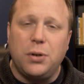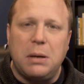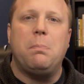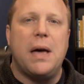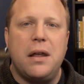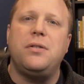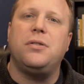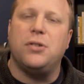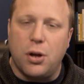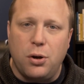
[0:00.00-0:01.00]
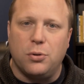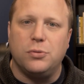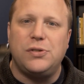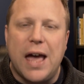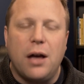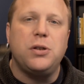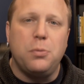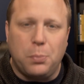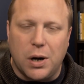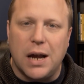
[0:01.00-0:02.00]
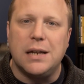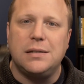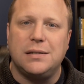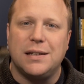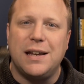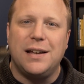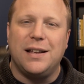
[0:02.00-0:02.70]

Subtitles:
your competitor knows how you price.